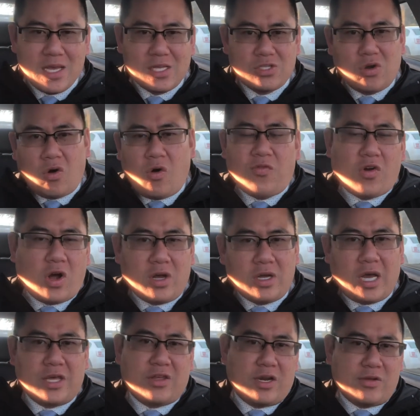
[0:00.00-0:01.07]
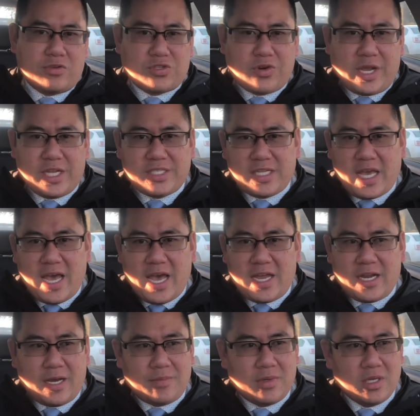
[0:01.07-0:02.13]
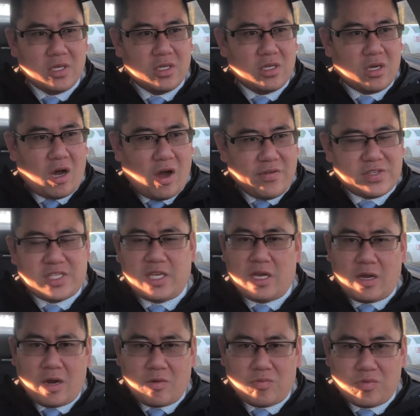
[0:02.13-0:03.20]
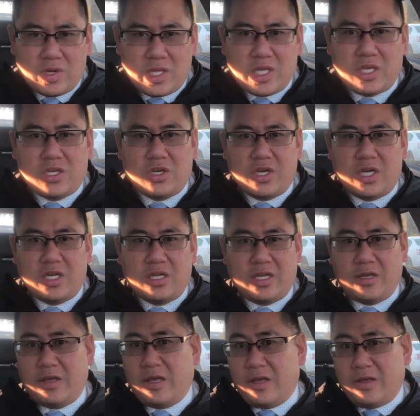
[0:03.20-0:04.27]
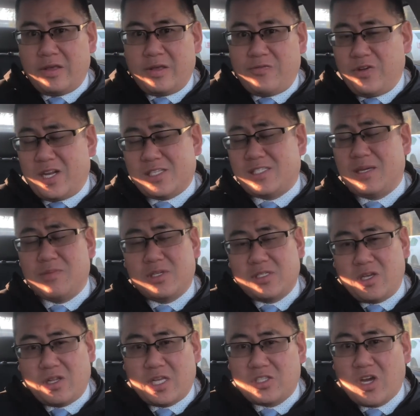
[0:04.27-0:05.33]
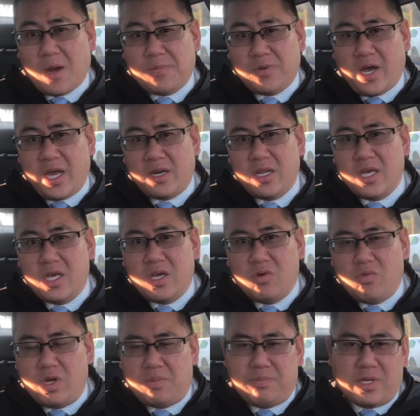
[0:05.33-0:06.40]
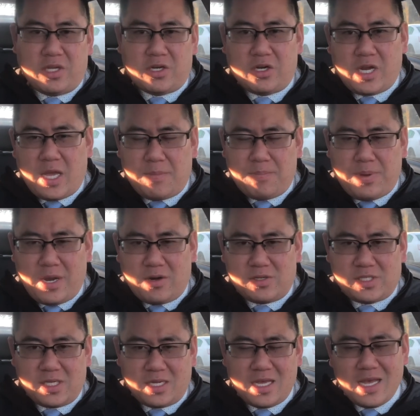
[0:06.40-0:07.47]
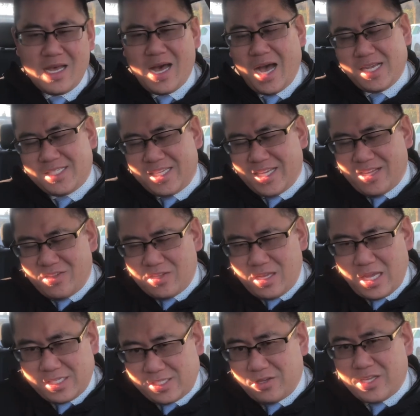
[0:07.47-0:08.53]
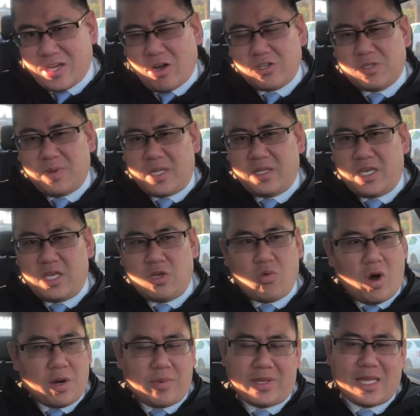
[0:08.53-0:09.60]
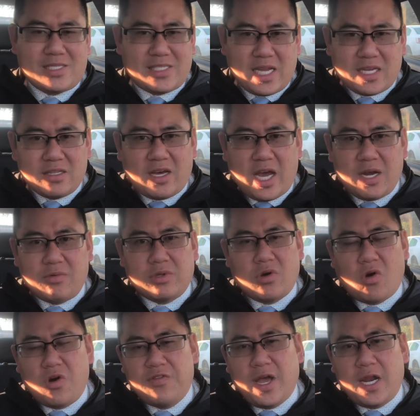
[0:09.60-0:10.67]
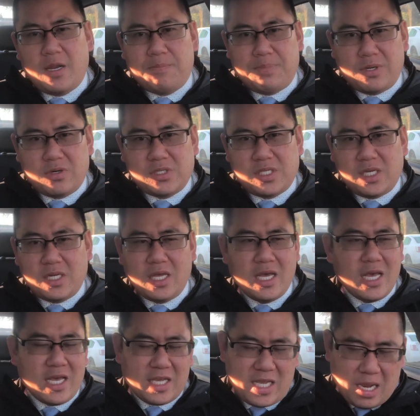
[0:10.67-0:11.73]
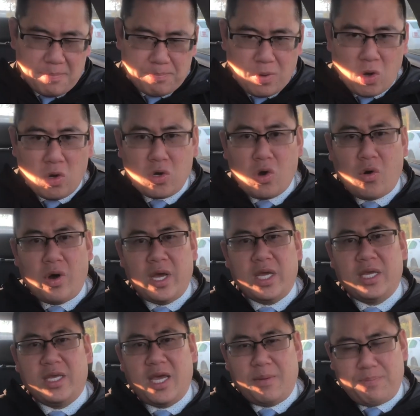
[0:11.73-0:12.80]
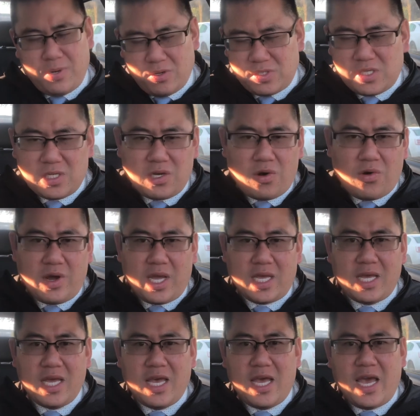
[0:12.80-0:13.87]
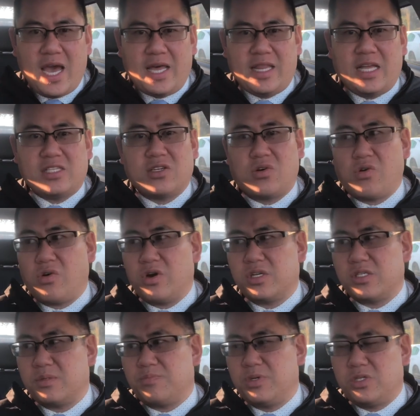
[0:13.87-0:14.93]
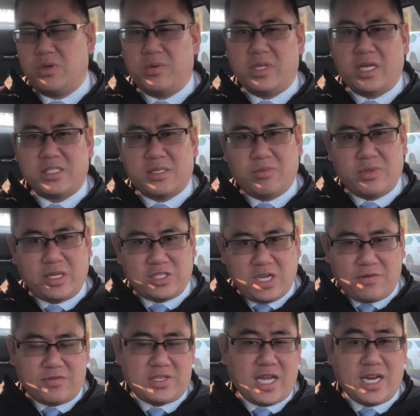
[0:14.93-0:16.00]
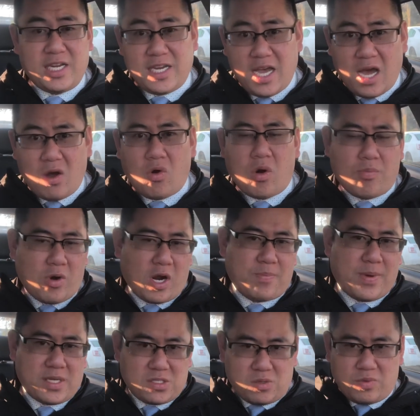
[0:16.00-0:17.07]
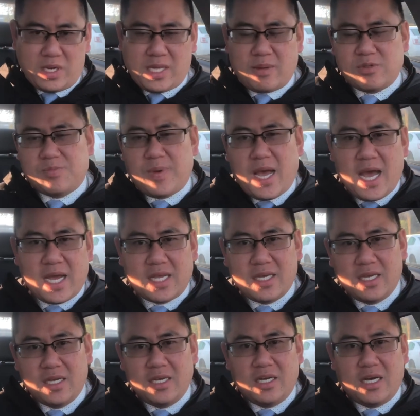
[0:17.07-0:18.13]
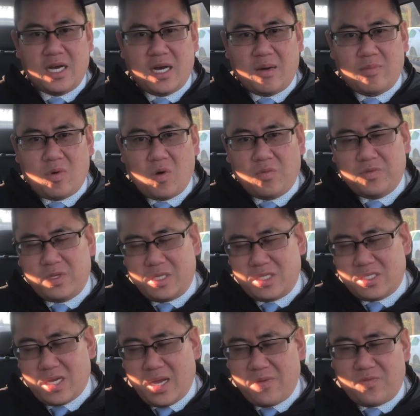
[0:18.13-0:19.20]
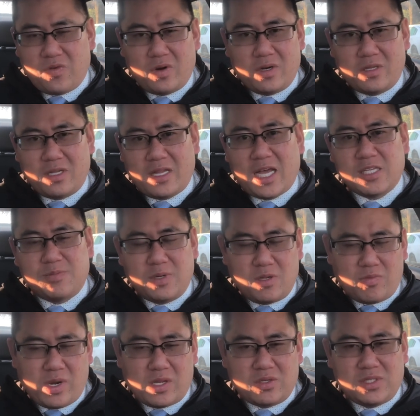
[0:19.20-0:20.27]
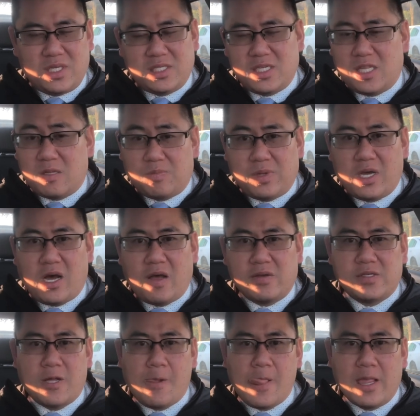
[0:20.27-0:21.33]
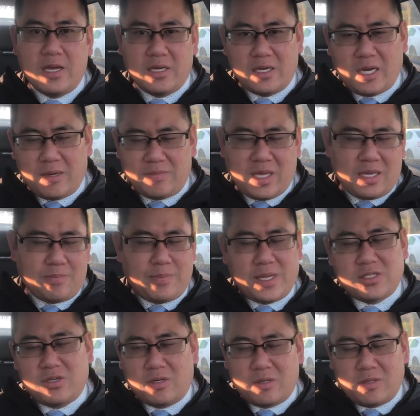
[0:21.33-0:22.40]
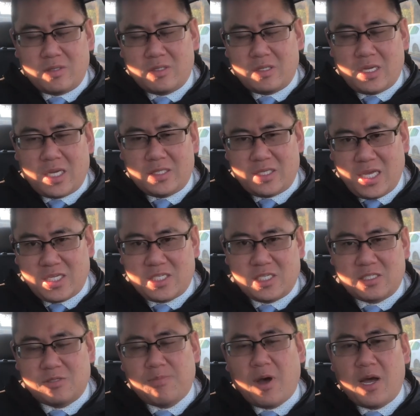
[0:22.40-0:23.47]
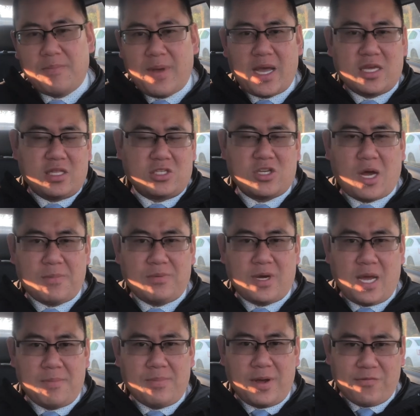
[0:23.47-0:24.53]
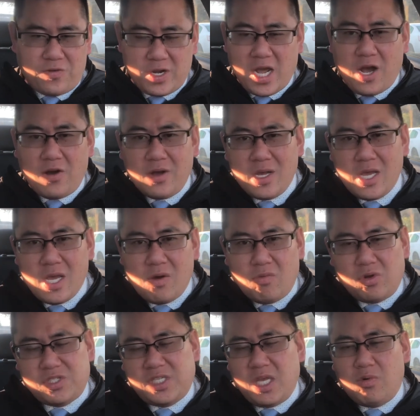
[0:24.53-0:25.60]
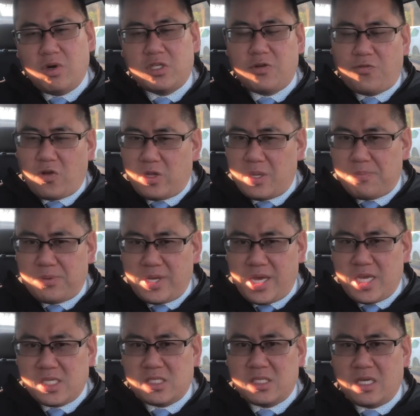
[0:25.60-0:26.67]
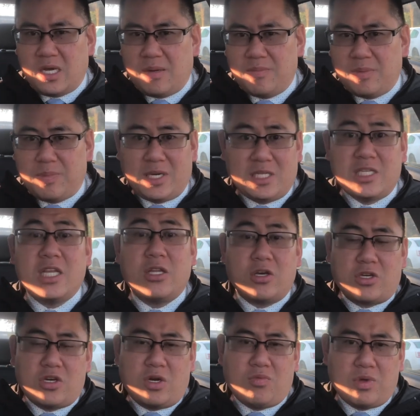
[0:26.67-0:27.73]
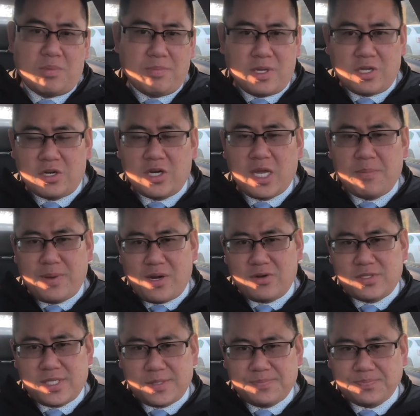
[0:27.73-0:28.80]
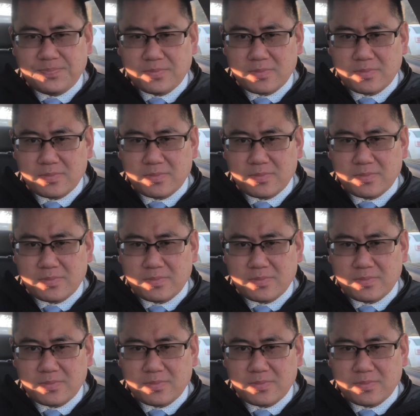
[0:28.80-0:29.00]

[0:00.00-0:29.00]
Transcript: So overall, I thought he was great, and um, obviously a, a really good. He, he fit in seamlessly on that top line with Miller and Pettersson. I still I still think ultimately you want him on that second line with Horvat and Pearson. Get Bo going. Get Pearson going. And that's, of course, presuming that someone like Jake Virtanen now or Brock Boeser when he comes back, um, hopefully in time for the last bit of the regular season in the playoffs, um, that Boeser uh, takes his spot back in the top line. But for now, we'll see where Toffoli plays, um, but he did look good with Miller and Pettersson.